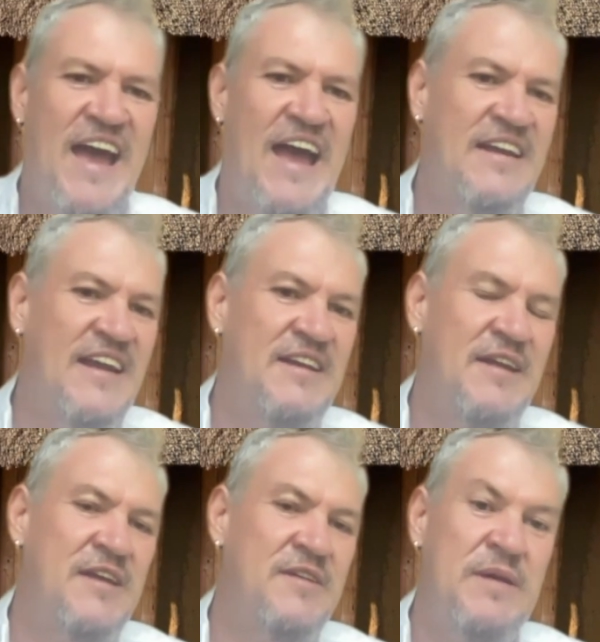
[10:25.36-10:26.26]
and and
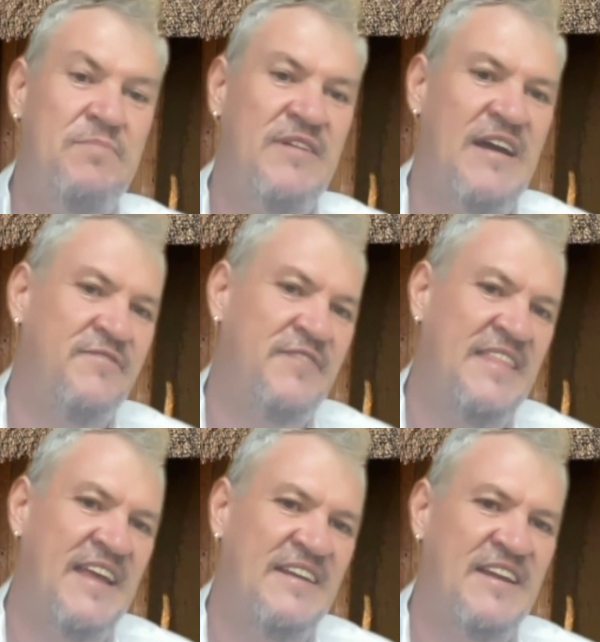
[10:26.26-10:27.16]
and people have
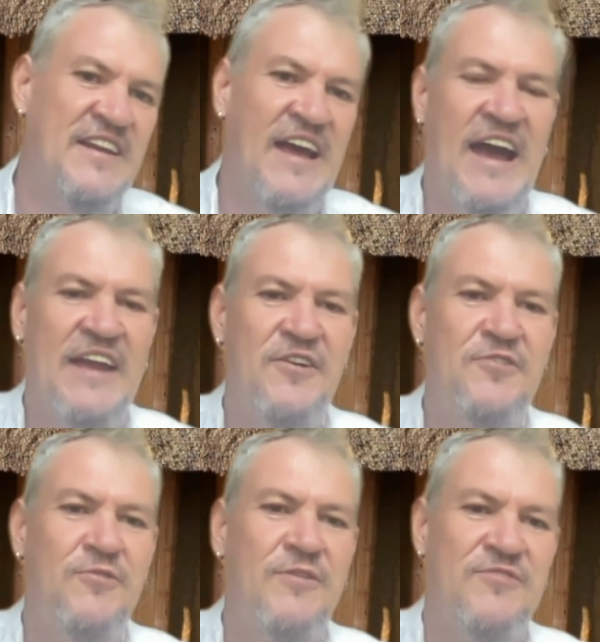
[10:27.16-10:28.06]
done that and i
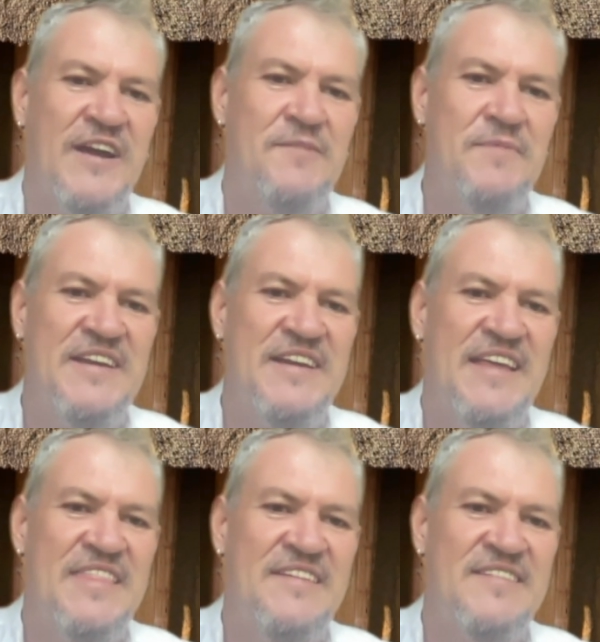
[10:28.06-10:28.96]
don't always recommend it
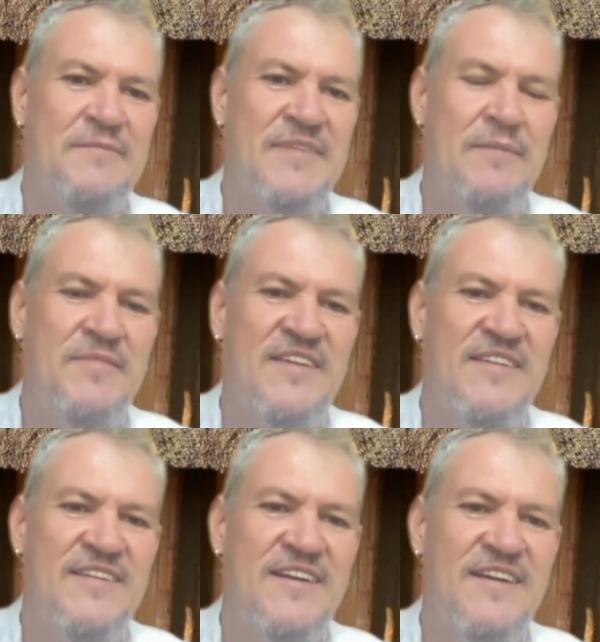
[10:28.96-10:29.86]
i think sometimes that
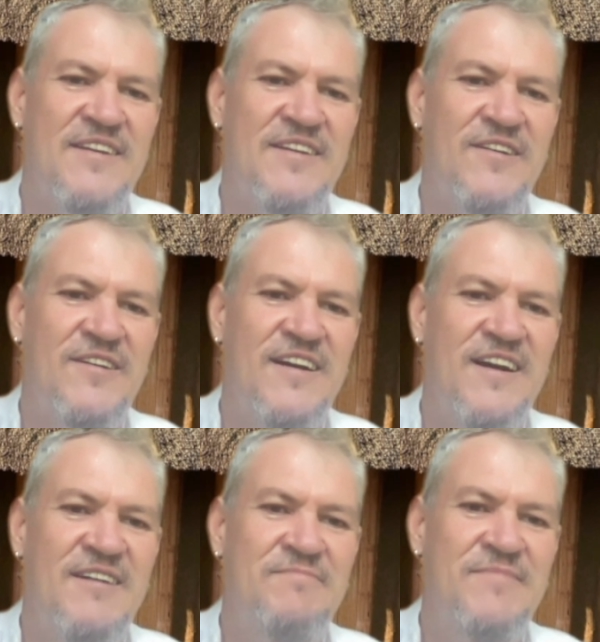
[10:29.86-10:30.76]
uh, you know
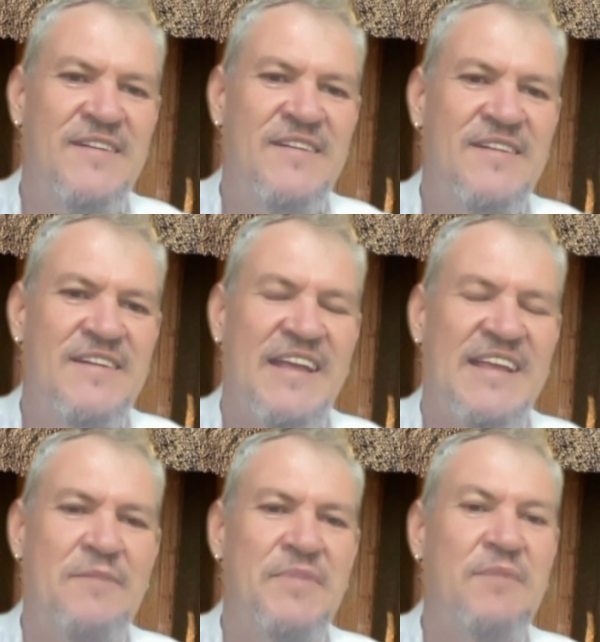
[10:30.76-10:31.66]
um, it
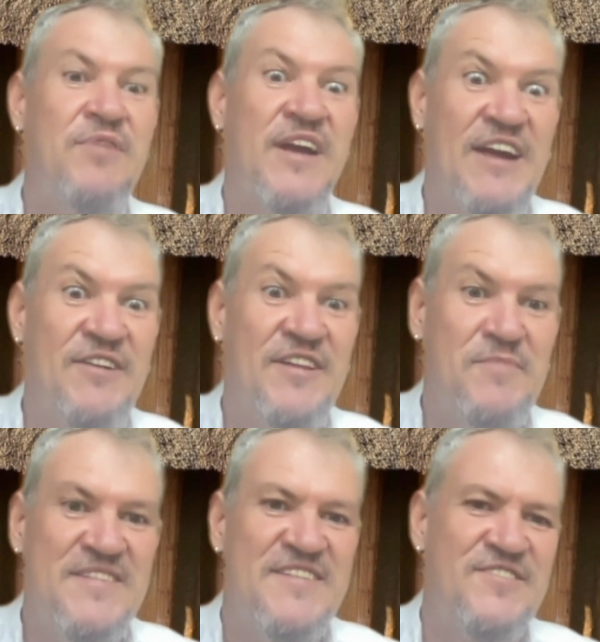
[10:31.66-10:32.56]
can be a precarious
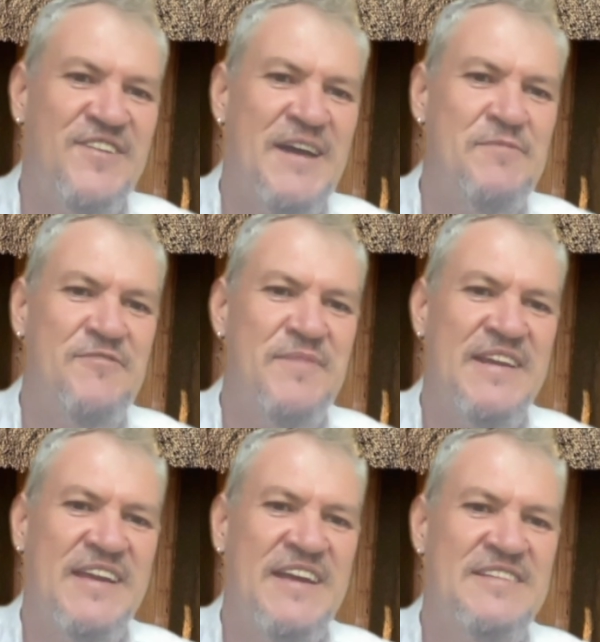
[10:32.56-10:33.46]
business to come off
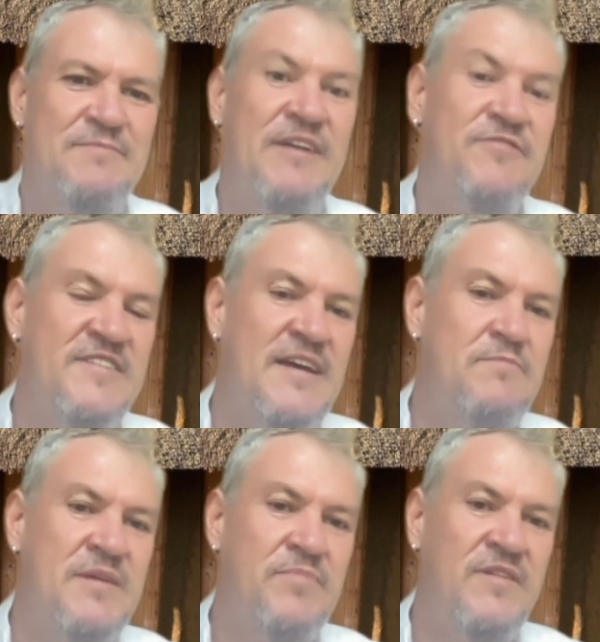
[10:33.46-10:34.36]
medication but for some
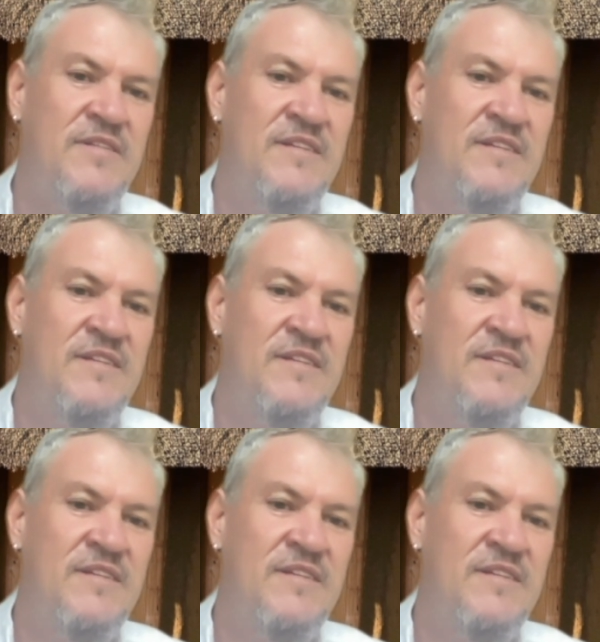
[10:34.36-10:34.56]
people